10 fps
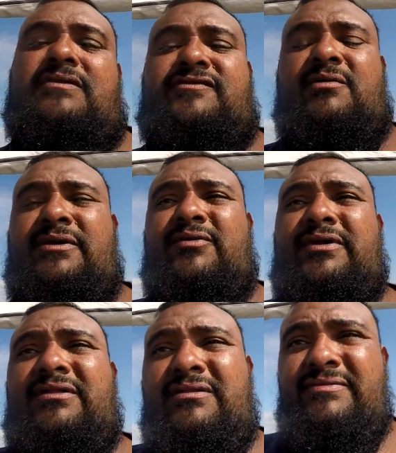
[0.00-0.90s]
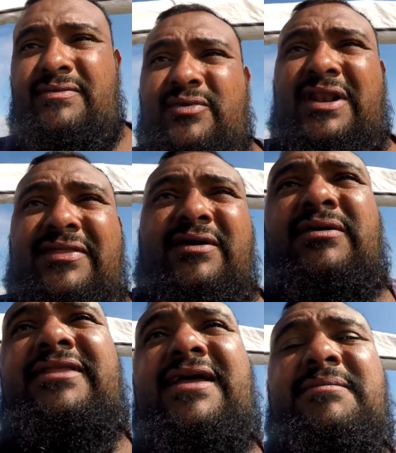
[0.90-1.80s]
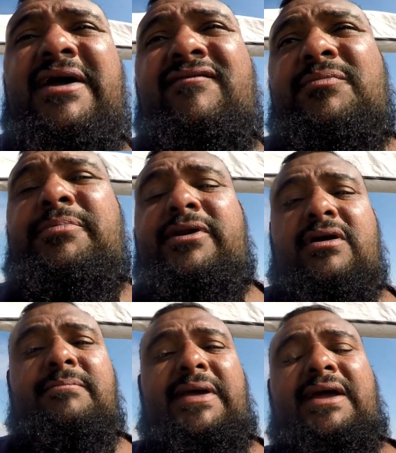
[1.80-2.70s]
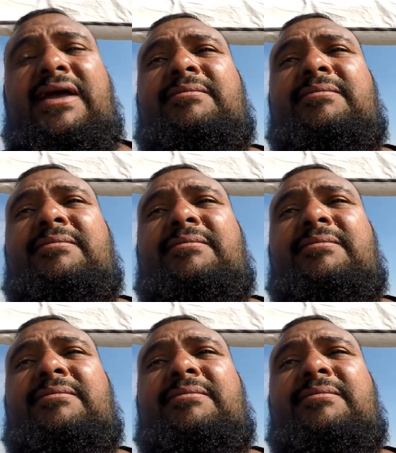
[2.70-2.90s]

It's the only real, really the only time I ever put it on mega